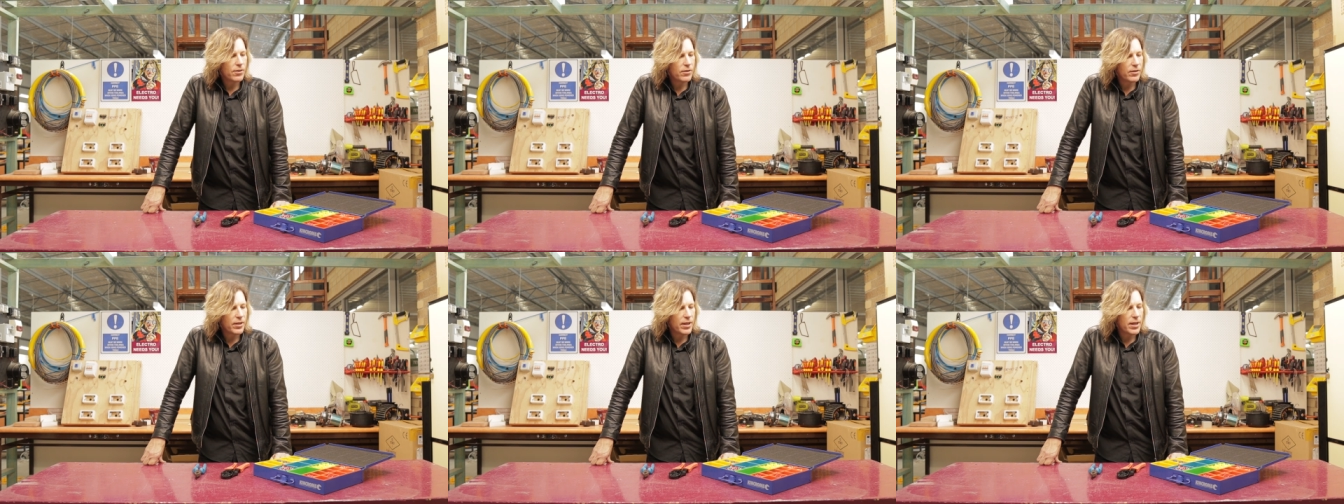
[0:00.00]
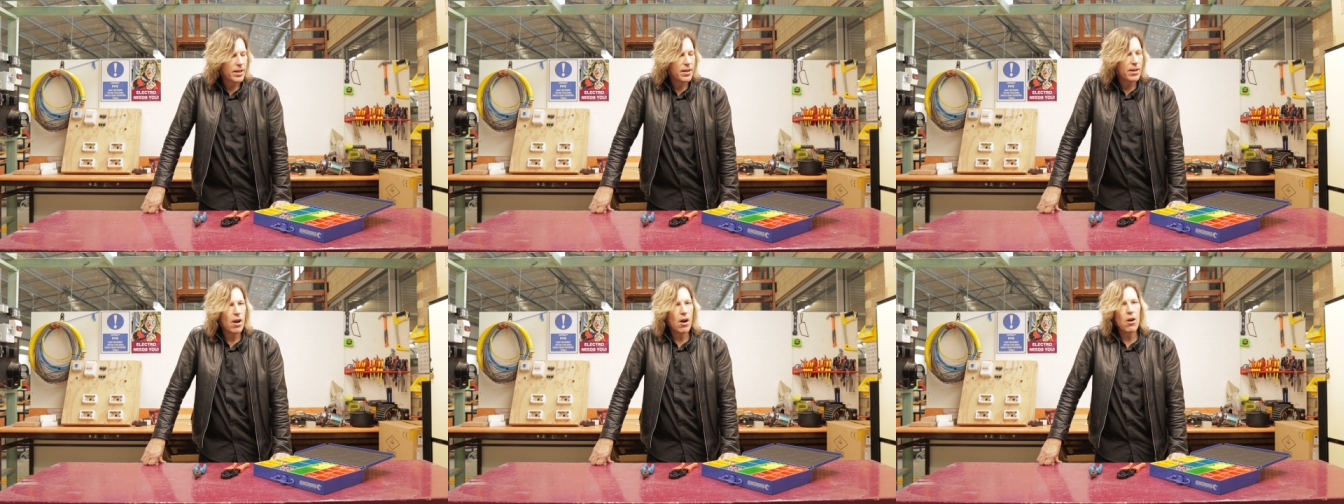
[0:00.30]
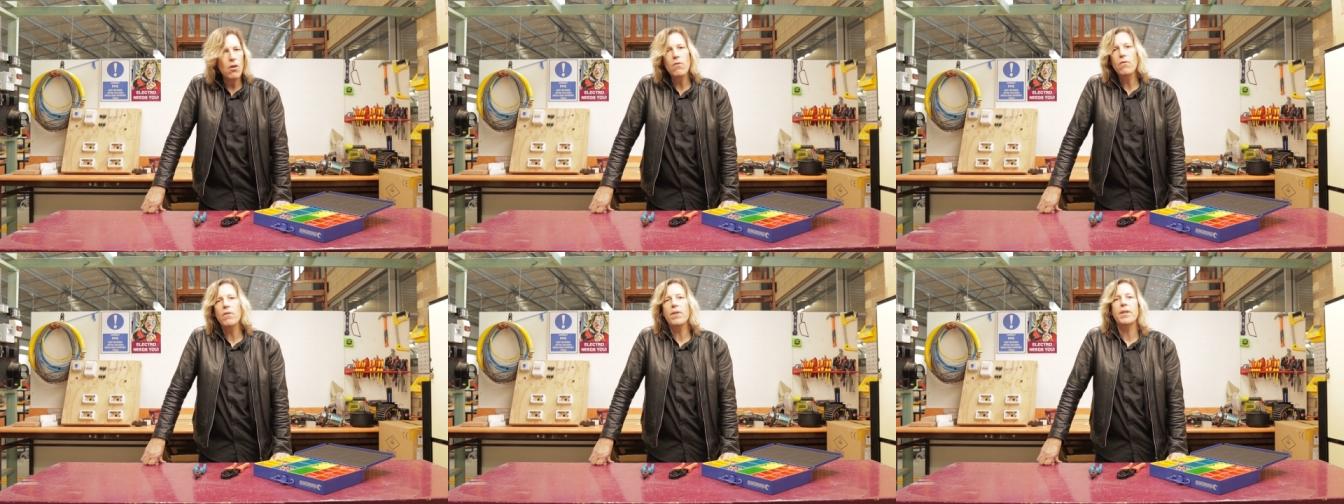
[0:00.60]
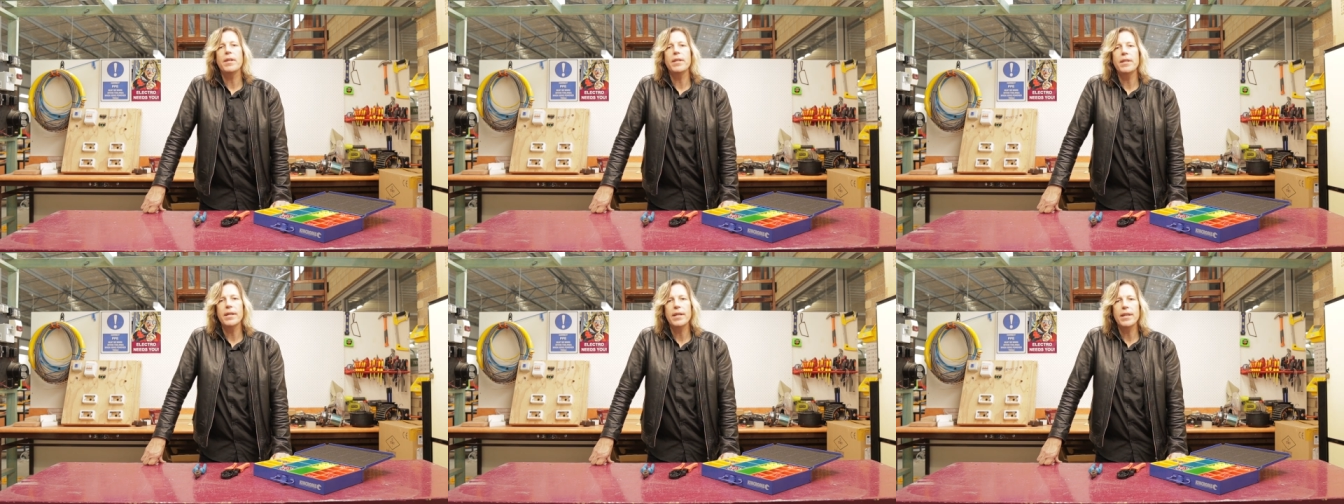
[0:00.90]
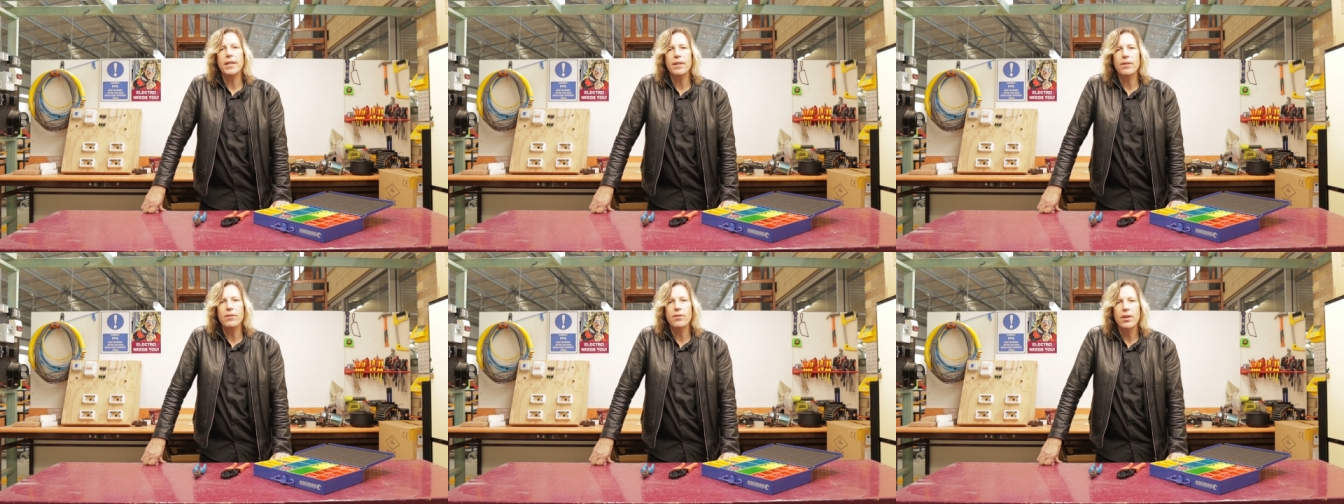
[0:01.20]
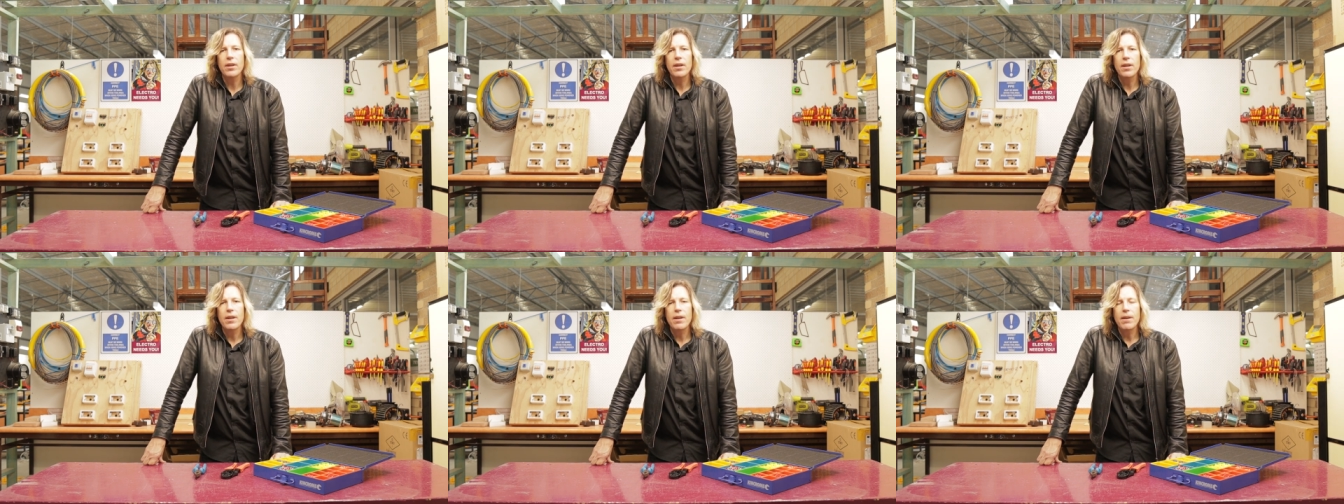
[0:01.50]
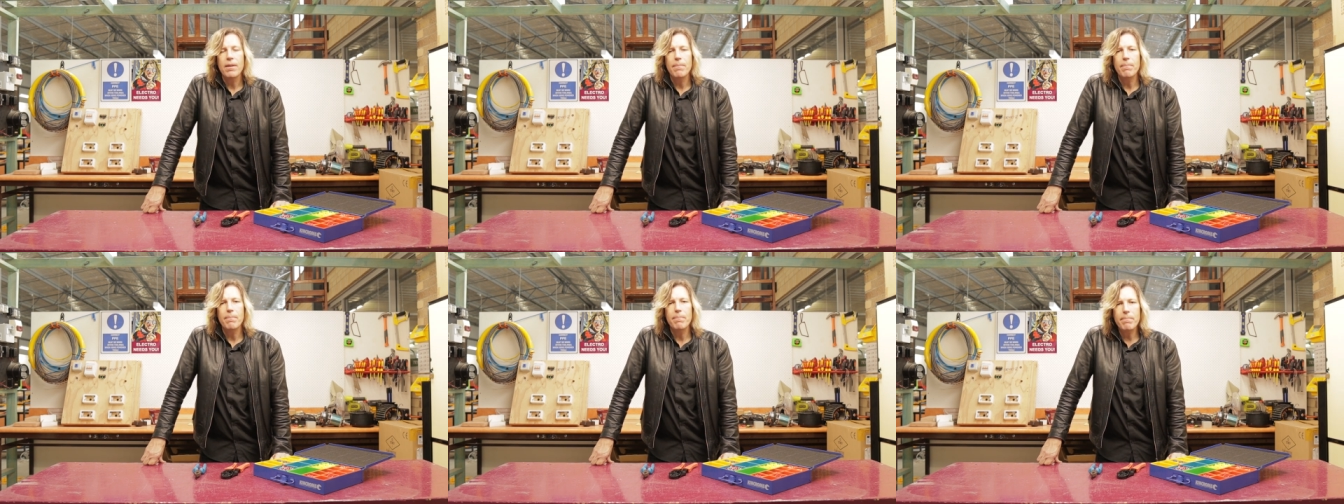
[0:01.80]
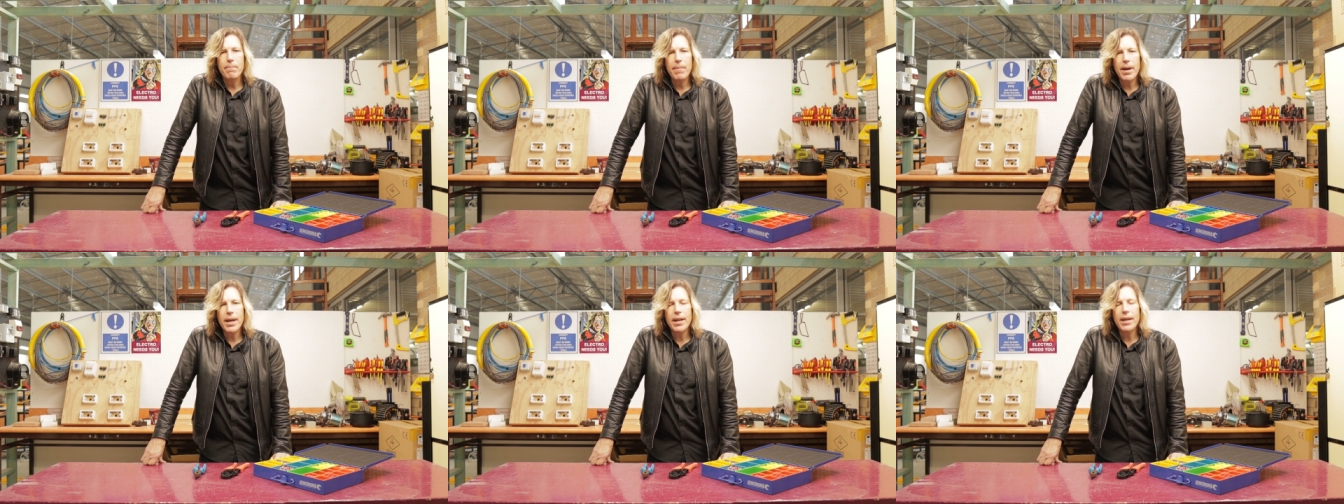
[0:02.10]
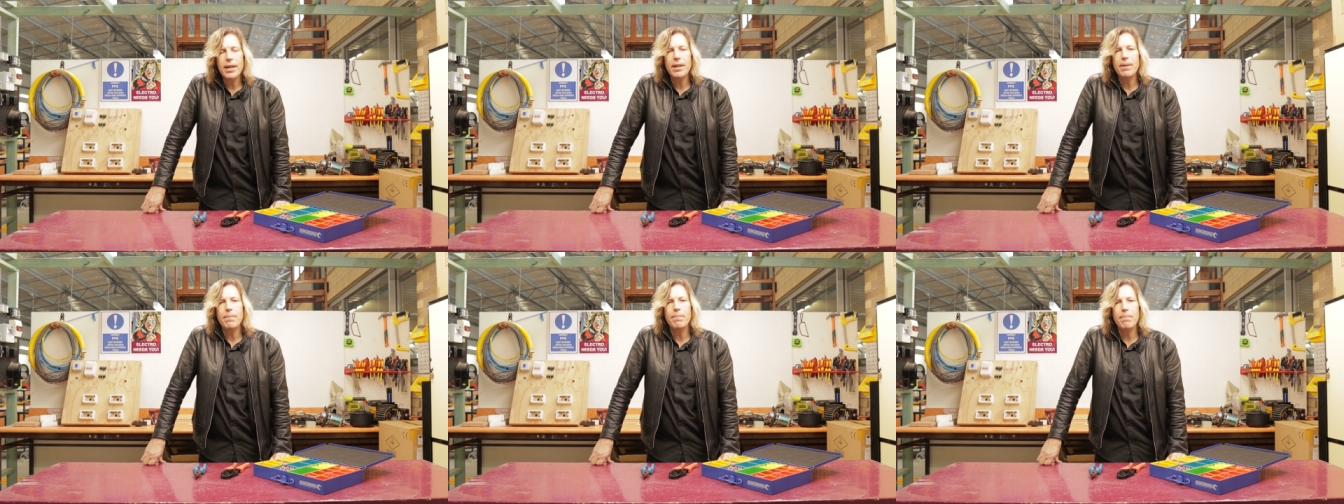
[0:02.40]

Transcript: seen over the years many,